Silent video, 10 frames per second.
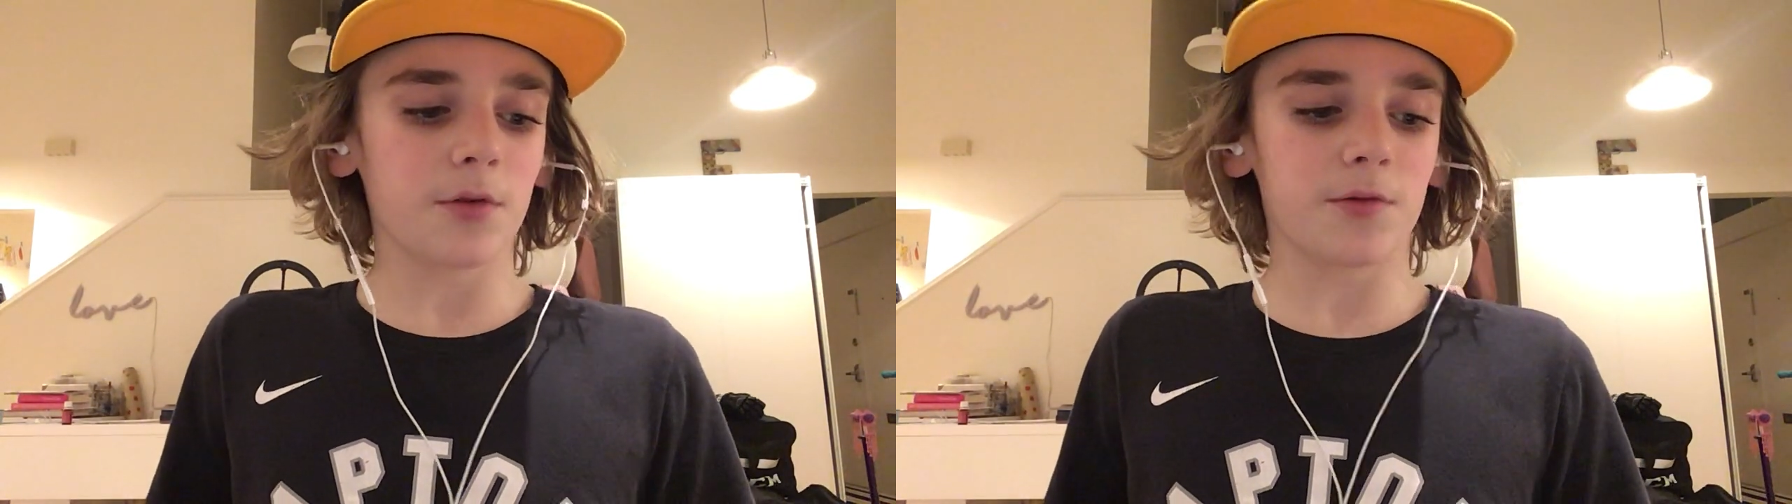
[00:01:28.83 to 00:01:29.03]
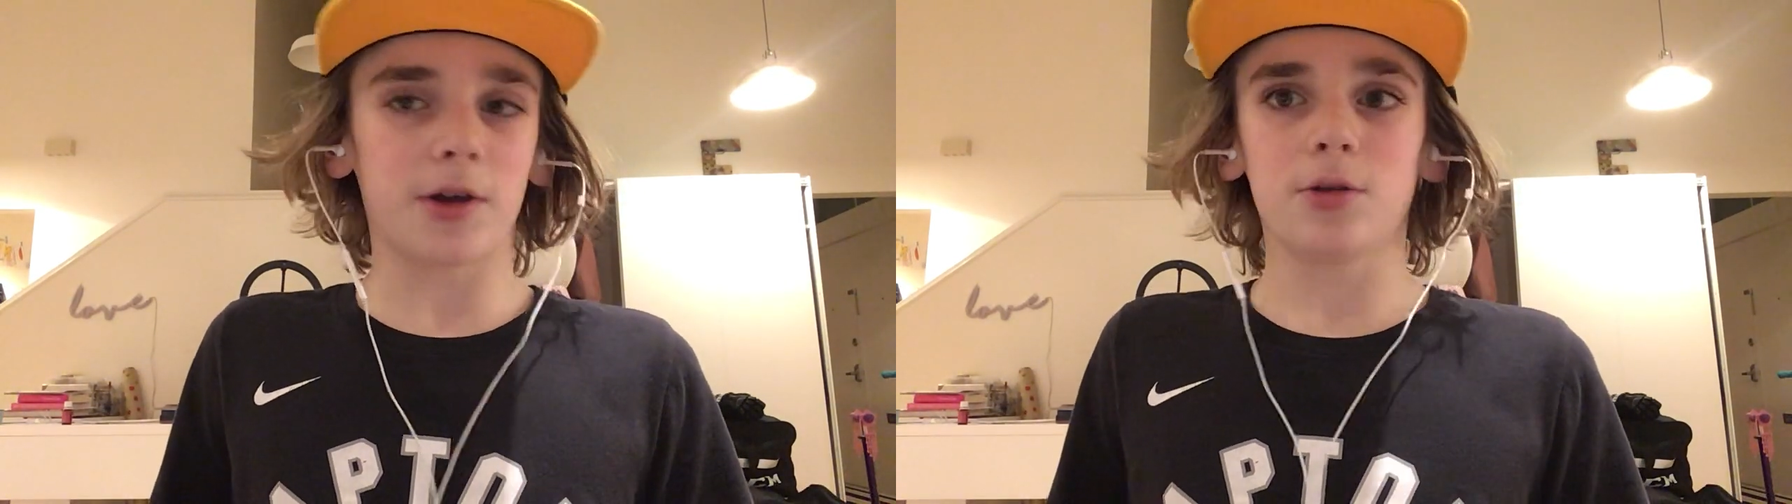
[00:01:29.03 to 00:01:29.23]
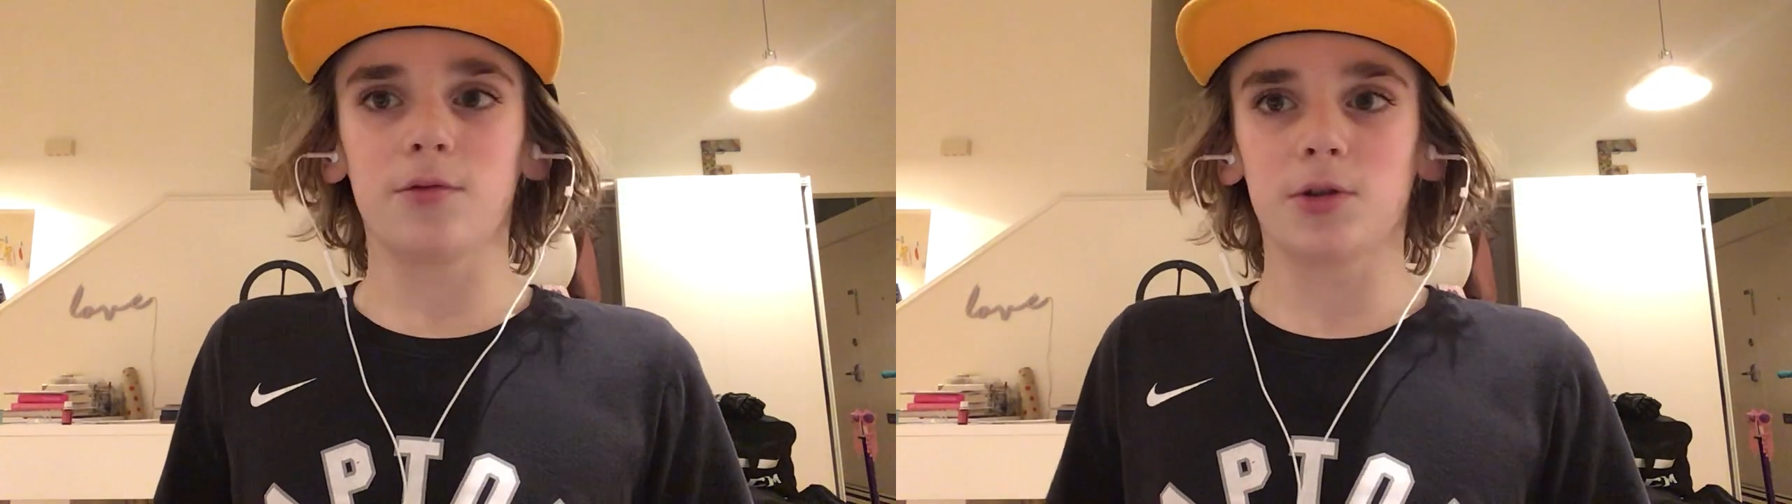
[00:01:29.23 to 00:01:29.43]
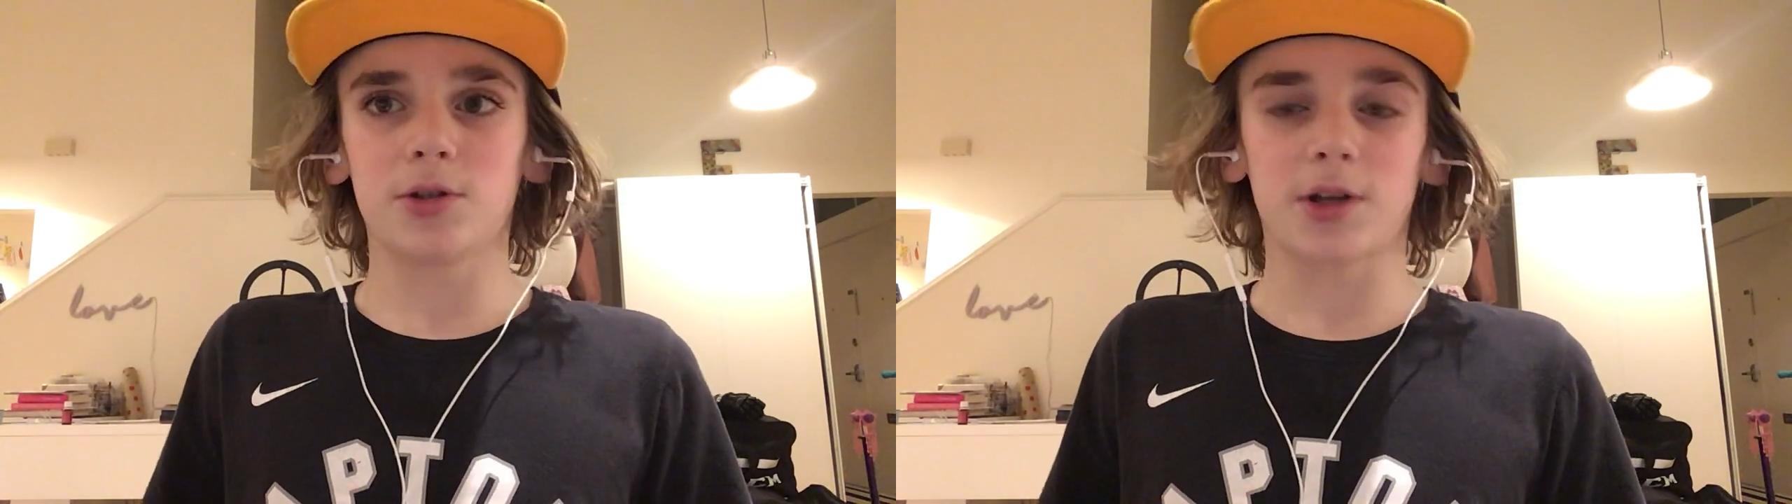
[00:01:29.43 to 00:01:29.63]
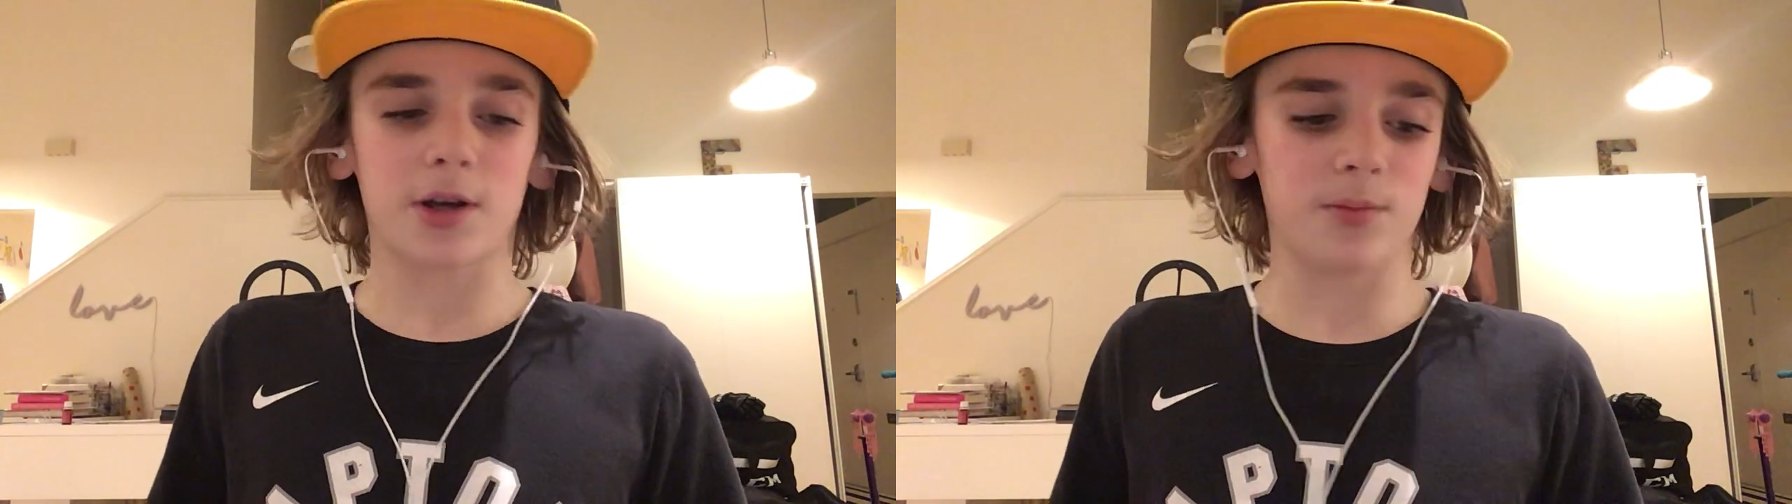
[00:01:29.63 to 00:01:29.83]
for Vancouver in the
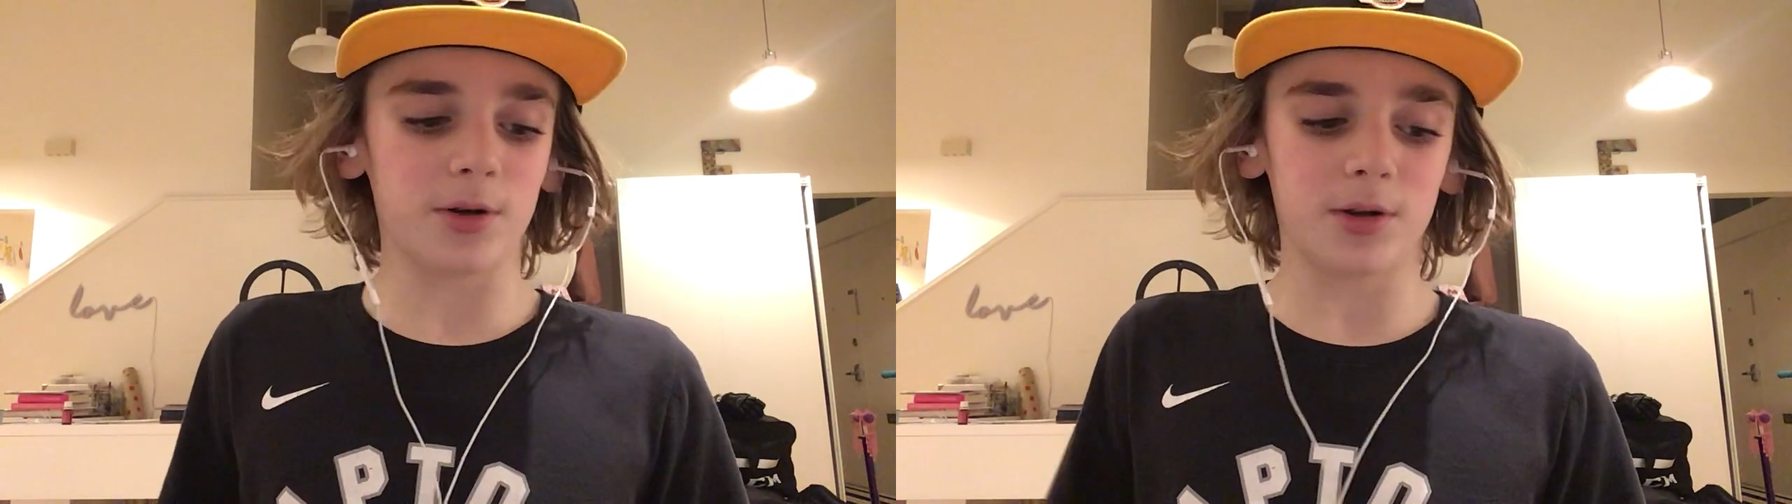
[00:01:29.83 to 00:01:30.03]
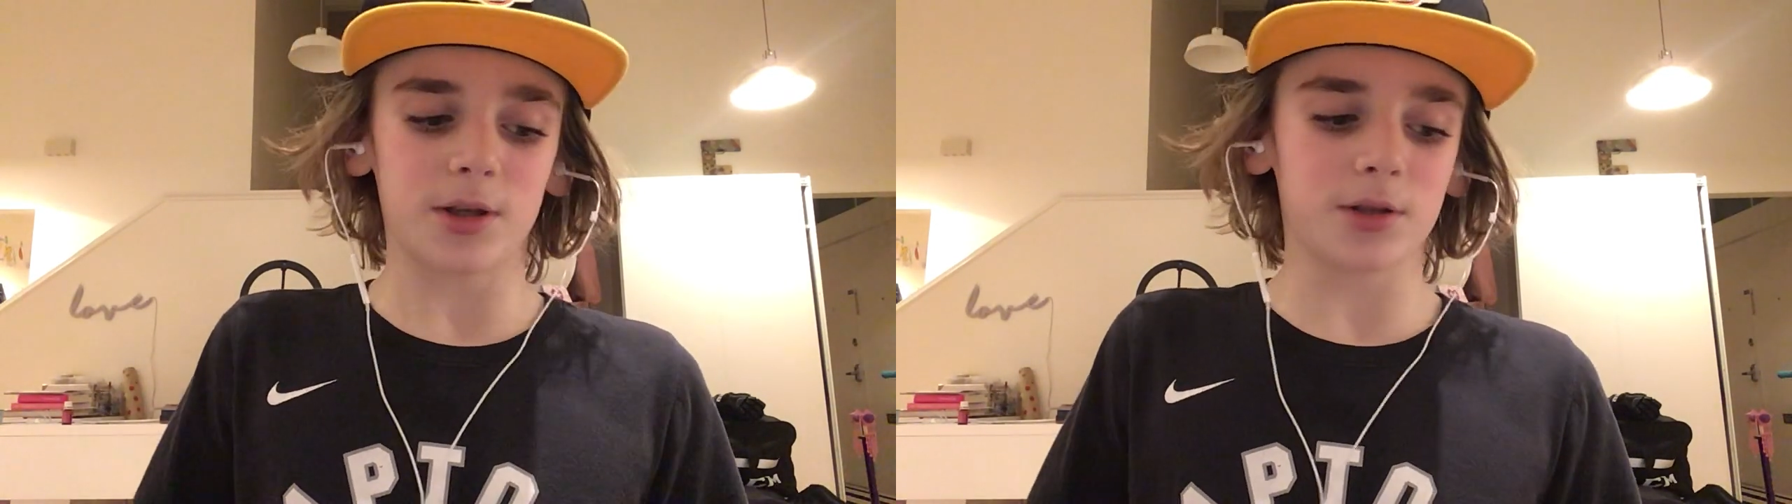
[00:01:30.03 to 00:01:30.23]
second period.